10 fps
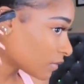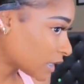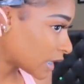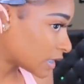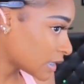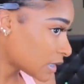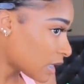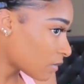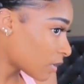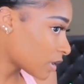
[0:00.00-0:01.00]
yeah, this
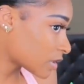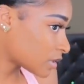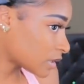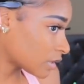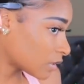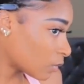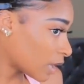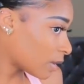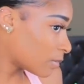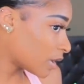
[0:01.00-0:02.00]
stuff works
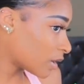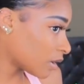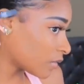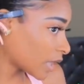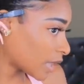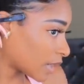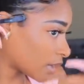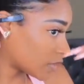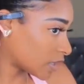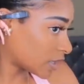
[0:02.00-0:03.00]
way better on the
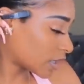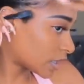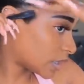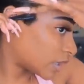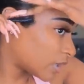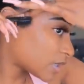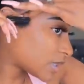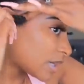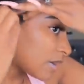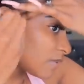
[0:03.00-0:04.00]
hair than the clear
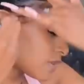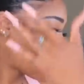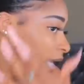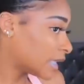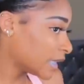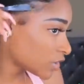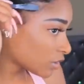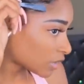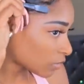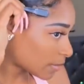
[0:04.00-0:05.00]
stuff. At least you don't
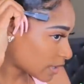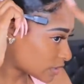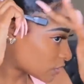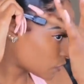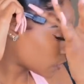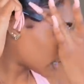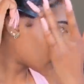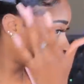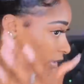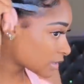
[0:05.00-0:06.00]
have to worry about this
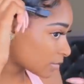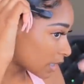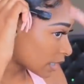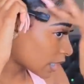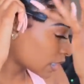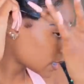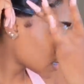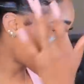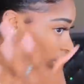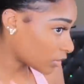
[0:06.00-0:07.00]
flaking to my
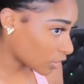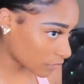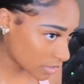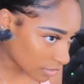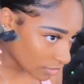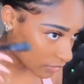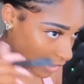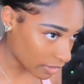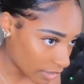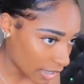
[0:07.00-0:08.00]
knowledge. I don't know if it's gonna
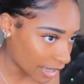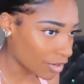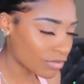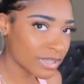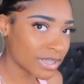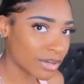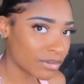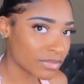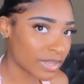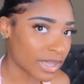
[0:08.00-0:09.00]
flake or not. Hopefully it
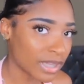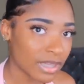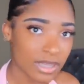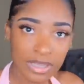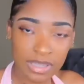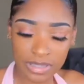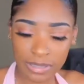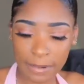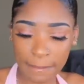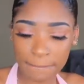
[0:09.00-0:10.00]
don't flake
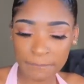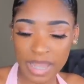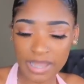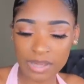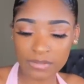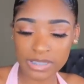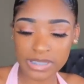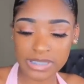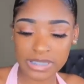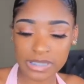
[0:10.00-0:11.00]
you know i can't really
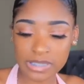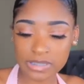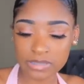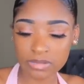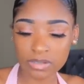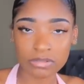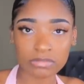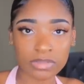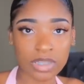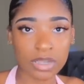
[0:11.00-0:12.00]
see because you know
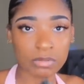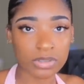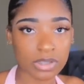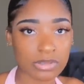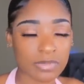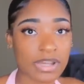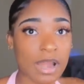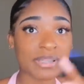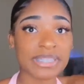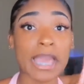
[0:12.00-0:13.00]
my camera is so small
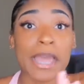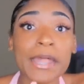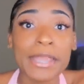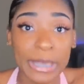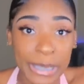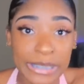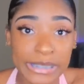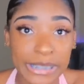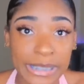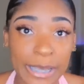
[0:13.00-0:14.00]
y'all be saying look
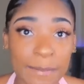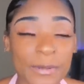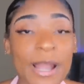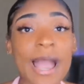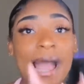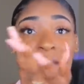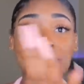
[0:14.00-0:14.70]
into the camera i will